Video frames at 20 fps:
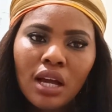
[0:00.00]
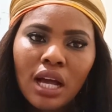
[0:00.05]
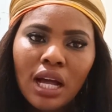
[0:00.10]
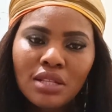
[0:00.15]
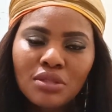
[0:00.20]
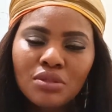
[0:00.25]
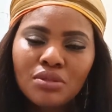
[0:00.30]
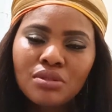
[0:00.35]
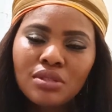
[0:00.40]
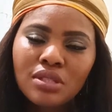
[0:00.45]

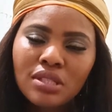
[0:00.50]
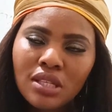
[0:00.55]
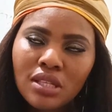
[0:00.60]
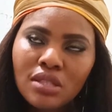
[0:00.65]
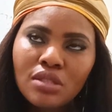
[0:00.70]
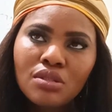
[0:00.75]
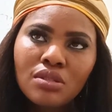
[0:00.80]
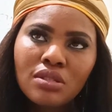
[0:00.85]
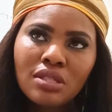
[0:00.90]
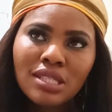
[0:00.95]
at
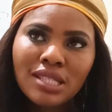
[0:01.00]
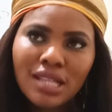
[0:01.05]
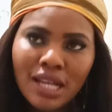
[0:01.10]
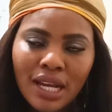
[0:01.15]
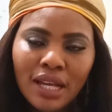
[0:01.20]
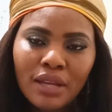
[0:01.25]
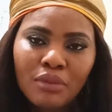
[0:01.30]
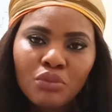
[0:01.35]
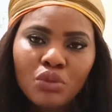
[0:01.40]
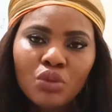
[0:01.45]
this
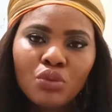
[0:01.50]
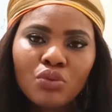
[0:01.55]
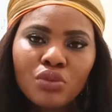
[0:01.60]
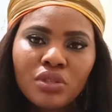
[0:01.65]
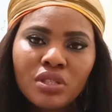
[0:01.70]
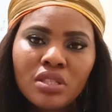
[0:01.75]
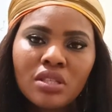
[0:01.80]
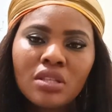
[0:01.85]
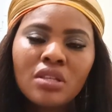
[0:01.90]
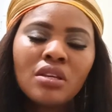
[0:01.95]
time, you will
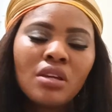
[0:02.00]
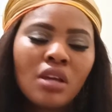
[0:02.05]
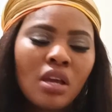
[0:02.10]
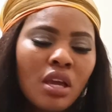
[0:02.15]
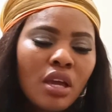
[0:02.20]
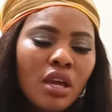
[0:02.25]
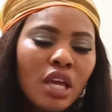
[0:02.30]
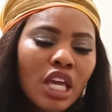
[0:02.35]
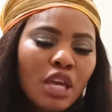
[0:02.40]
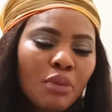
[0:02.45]
see
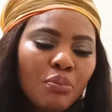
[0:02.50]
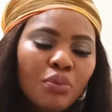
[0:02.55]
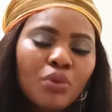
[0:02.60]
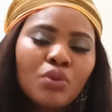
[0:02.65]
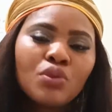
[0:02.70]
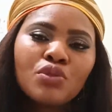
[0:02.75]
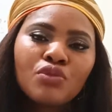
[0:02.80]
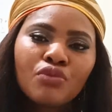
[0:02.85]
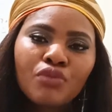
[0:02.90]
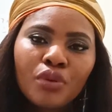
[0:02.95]
a
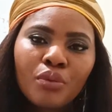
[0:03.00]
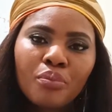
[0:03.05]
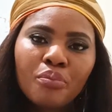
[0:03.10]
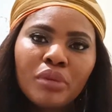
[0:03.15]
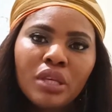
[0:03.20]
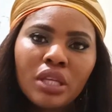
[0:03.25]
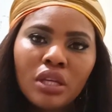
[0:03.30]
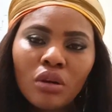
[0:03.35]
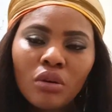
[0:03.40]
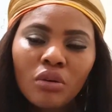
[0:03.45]
post from
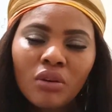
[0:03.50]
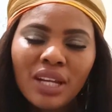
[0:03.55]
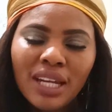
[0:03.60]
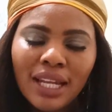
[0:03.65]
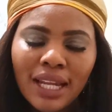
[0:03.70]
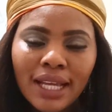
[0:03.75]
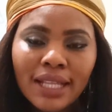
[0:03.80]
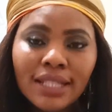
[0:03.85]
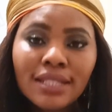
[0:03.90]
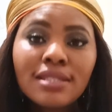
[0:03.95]
me
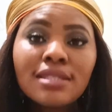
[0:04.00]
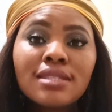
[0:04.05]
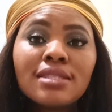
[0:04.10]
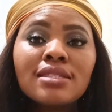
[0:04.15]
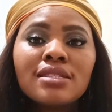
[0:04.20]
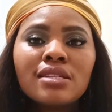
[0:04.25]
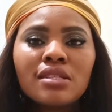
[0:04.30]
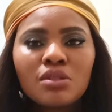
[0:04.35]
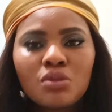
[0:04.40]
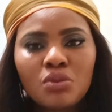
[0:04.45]
online.
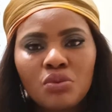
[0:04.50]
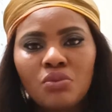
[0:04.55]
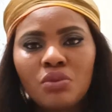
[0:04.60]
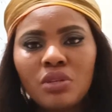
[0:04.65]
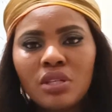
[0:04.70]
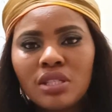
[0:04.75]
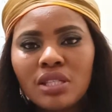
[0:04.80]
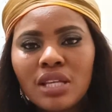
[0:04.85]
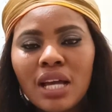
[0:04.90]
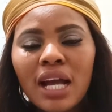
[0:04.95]
Stick to
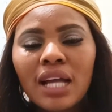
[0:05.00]
it